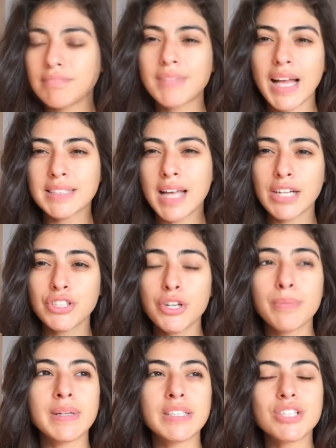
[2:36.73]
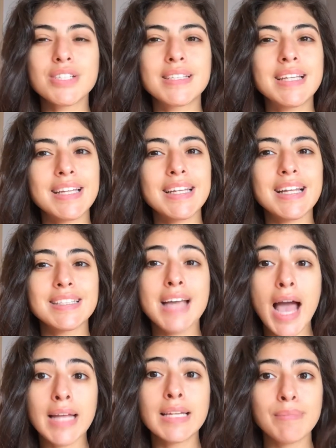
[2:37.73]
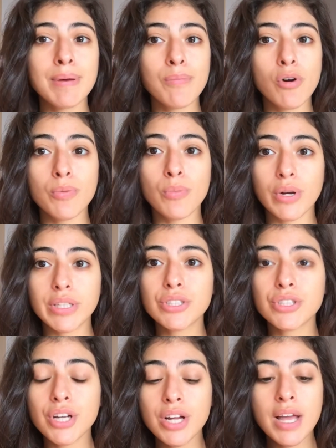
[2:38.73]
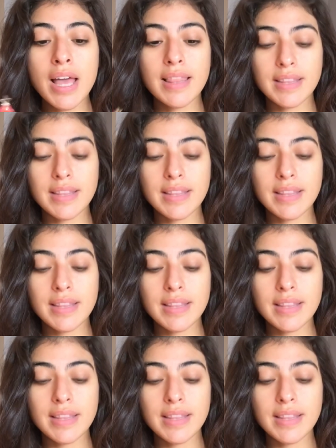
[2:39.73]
that texture but just needed a tiny bit more moisture,